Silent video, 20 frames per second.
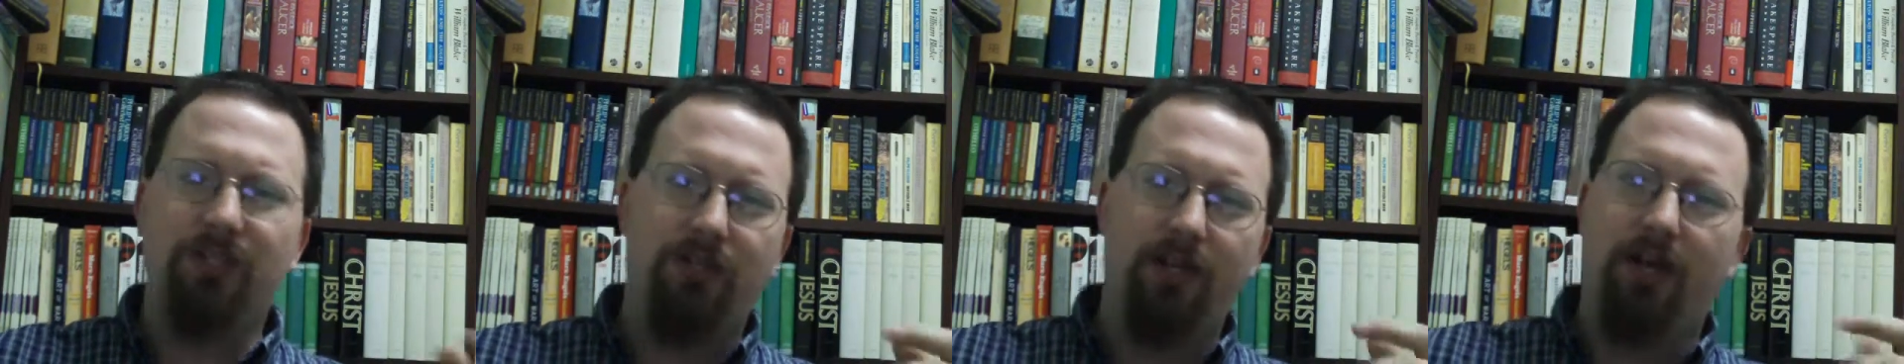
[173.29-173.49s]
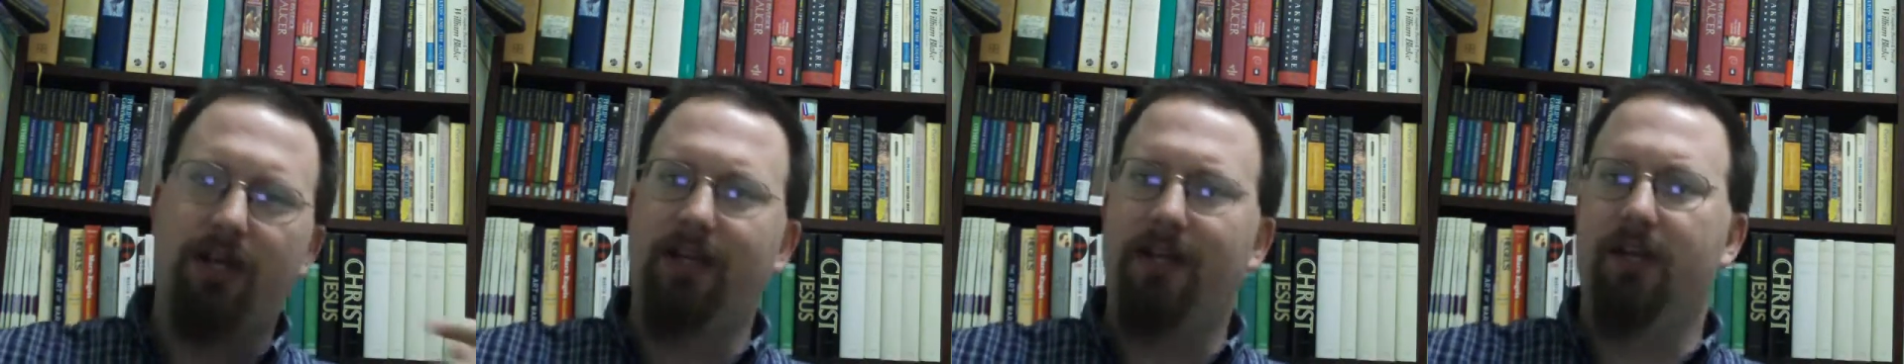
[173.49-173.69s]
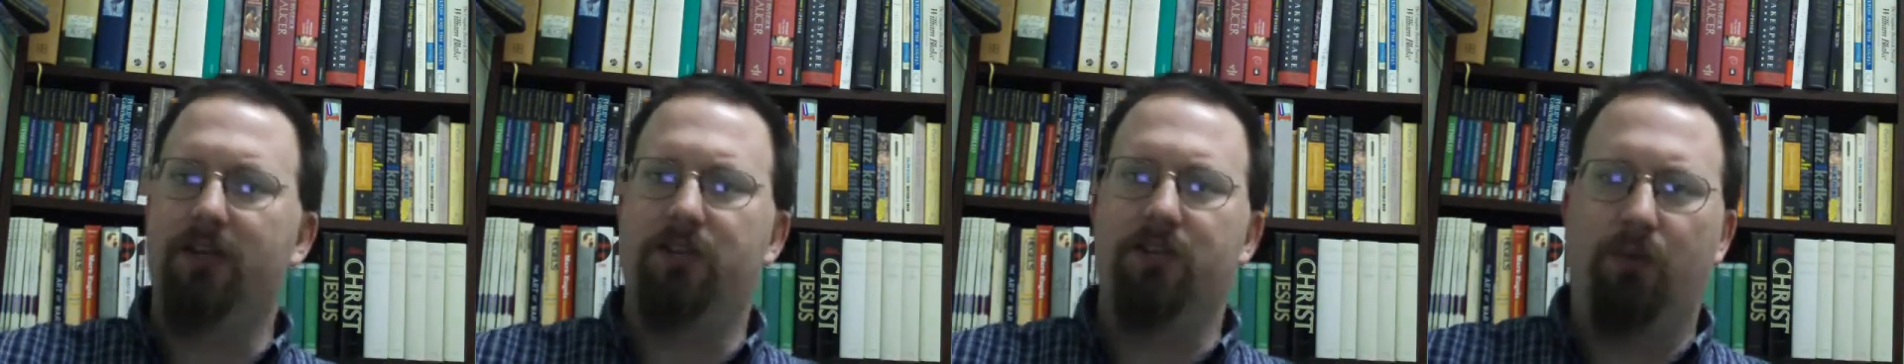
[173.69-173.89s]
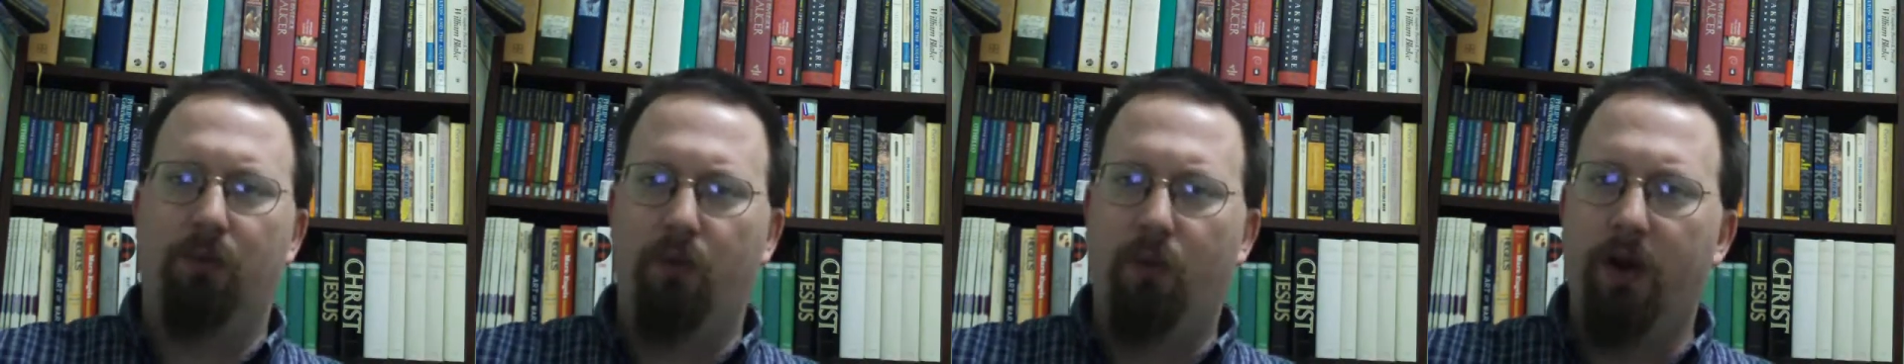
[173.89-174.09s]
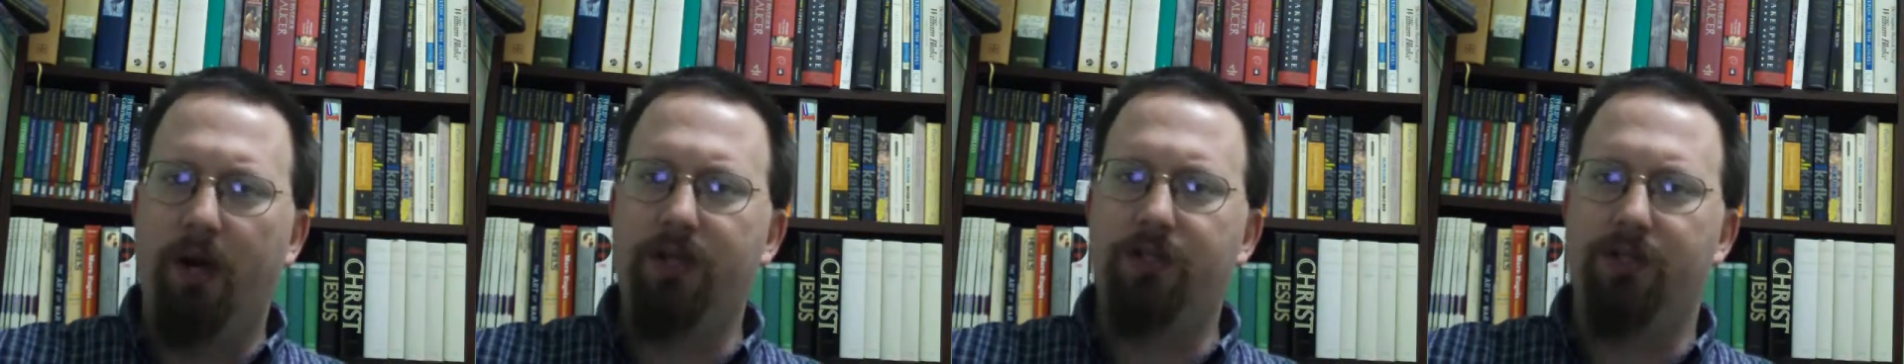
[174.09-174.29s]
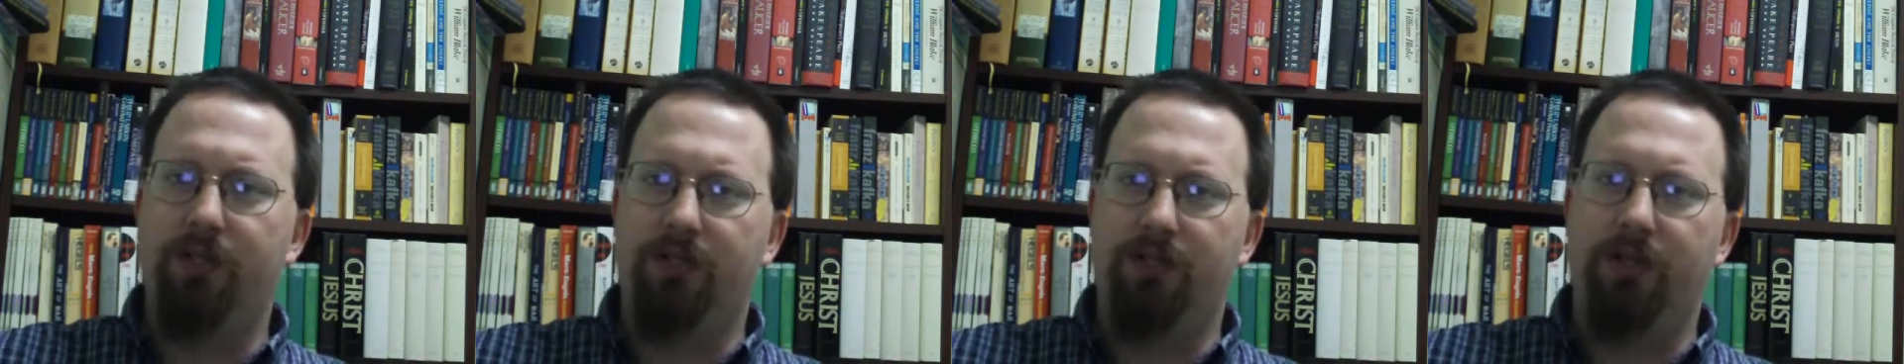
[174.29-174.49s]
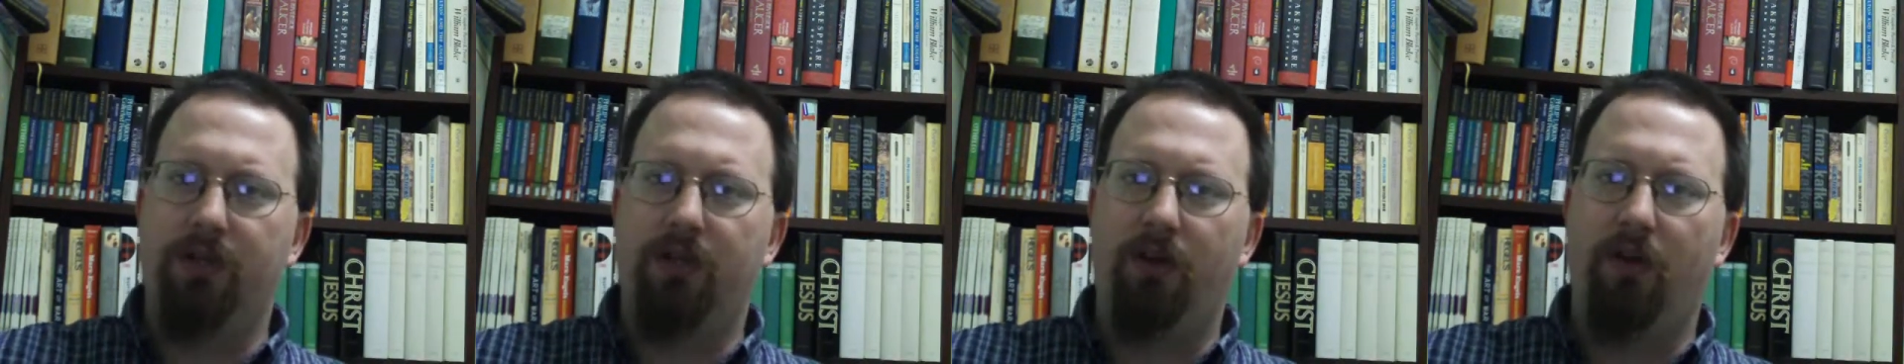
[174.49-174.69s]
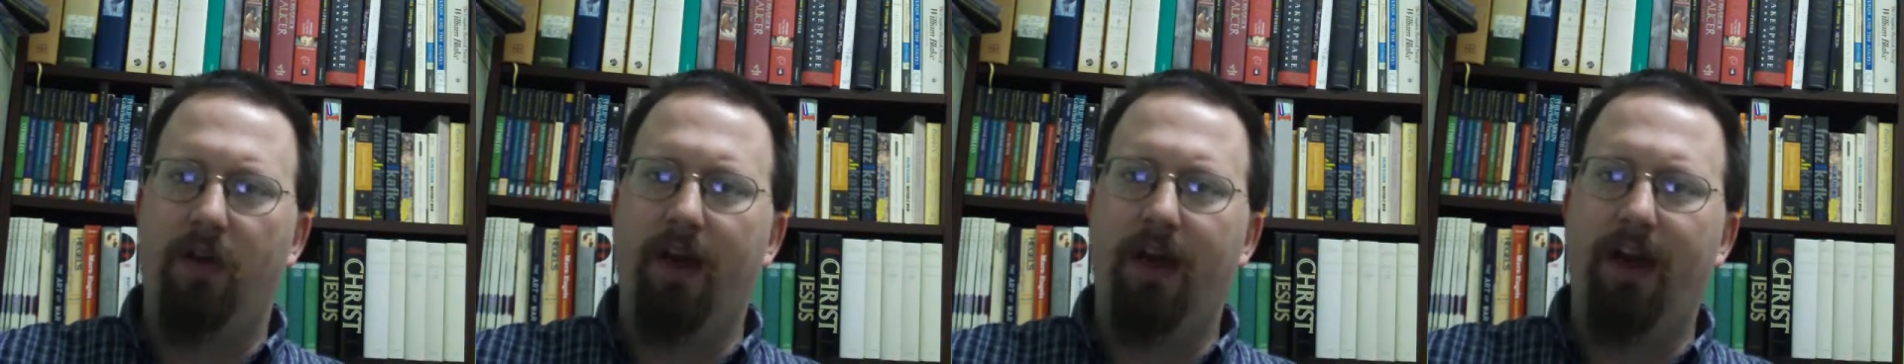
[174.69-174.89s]
jot down some questions
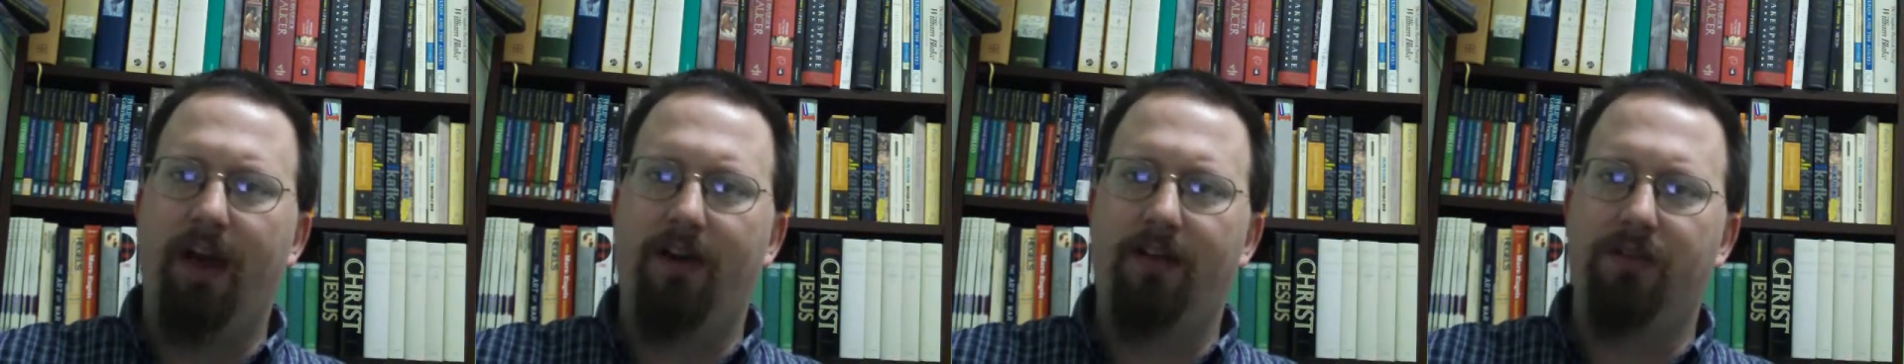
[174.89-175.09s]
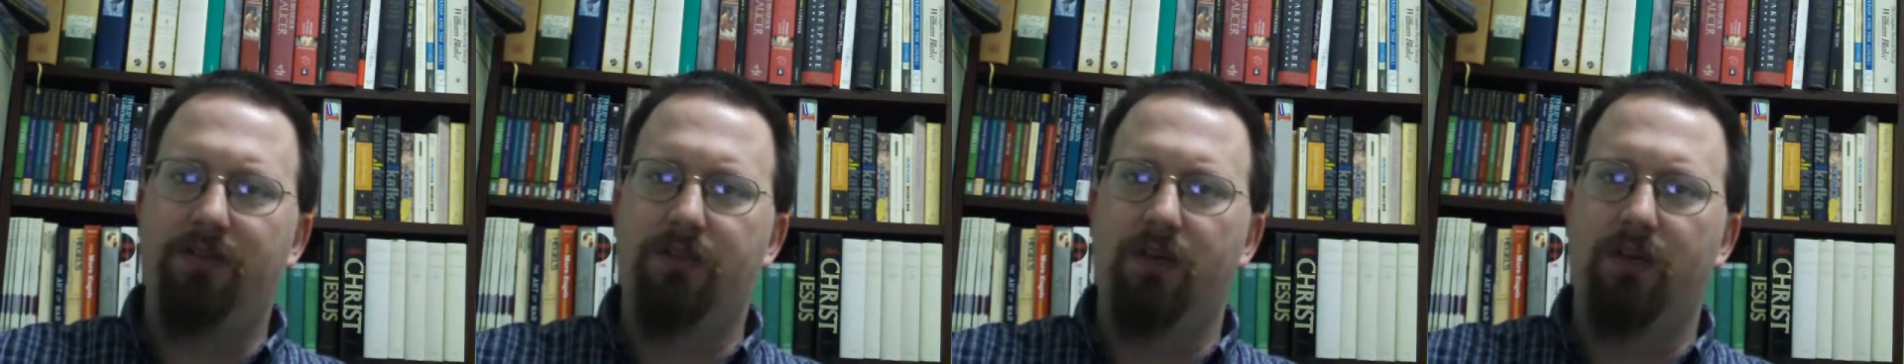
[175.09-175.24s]
that you have